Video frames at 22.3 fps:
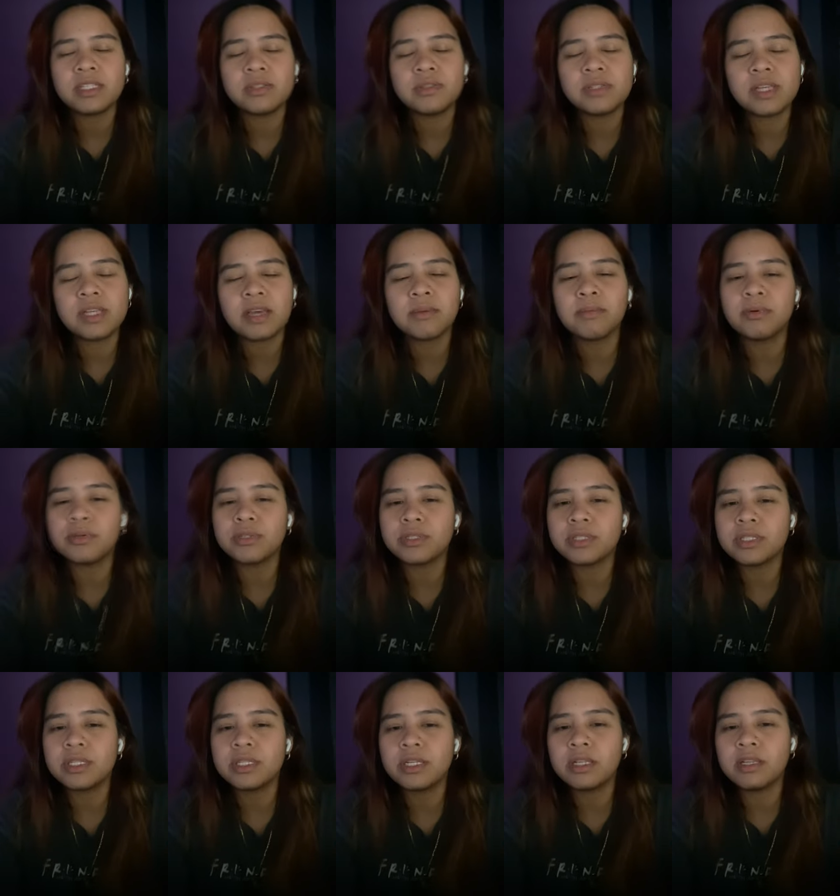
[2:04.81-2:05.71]
was able
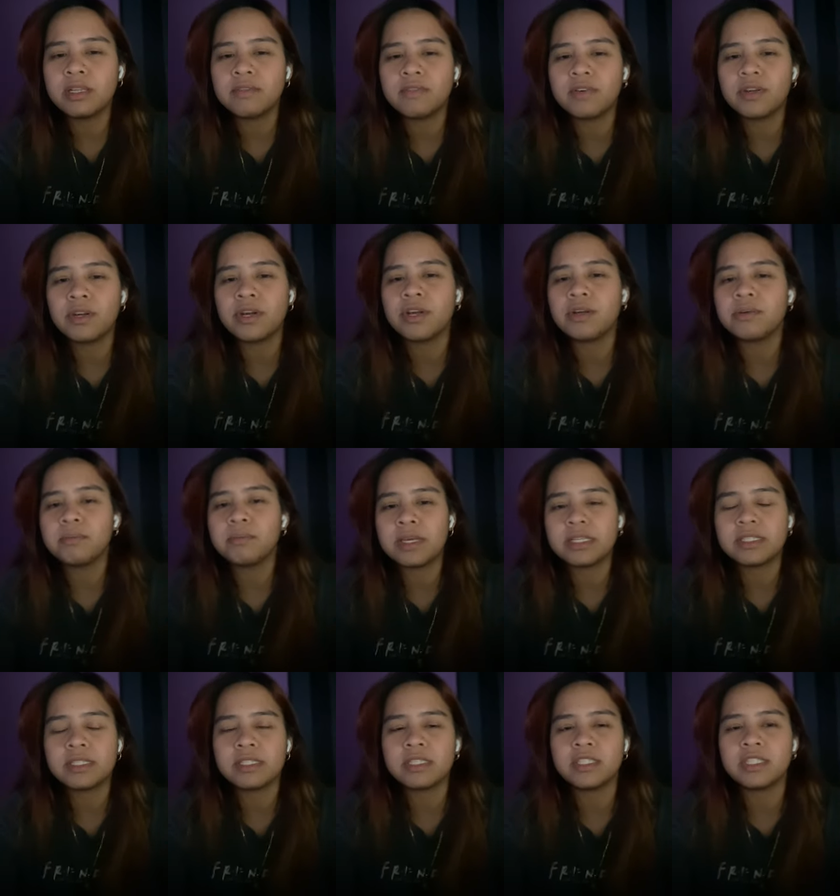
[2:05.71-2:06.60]
to deliver her
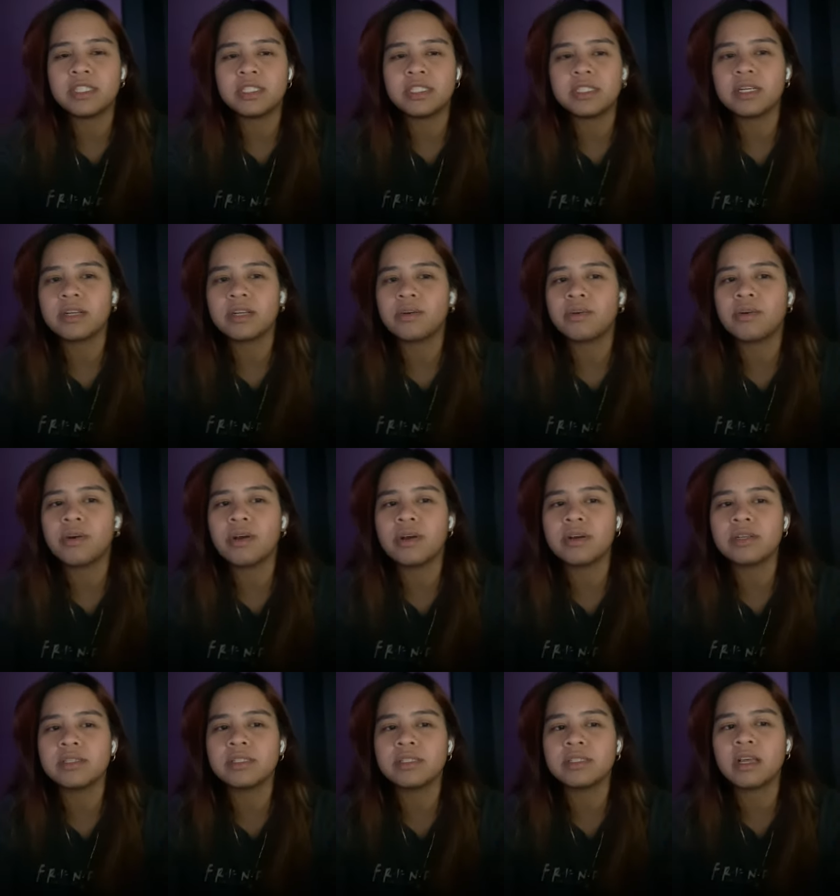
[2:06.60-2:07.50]
messages
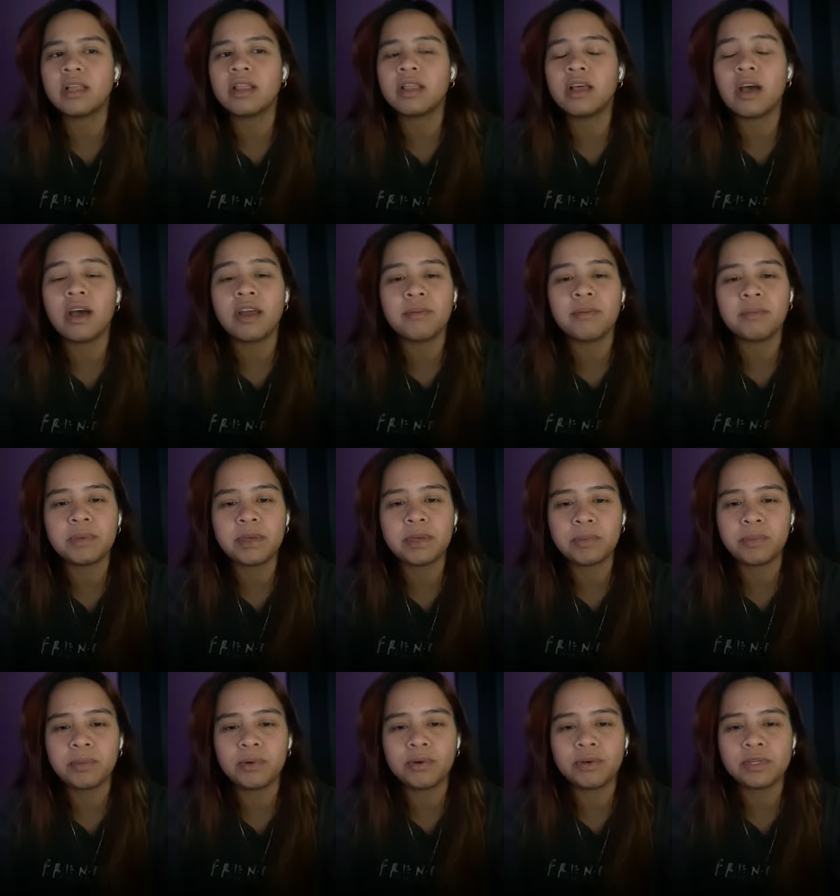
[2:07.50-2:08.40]
across a lot of
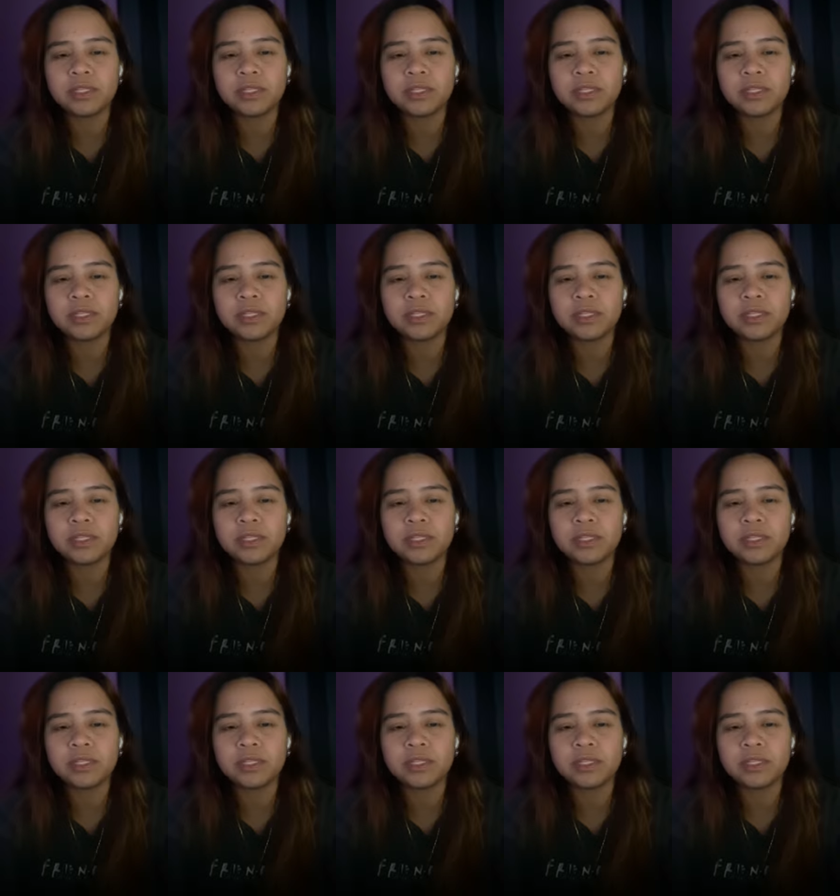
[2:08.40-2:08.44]
people,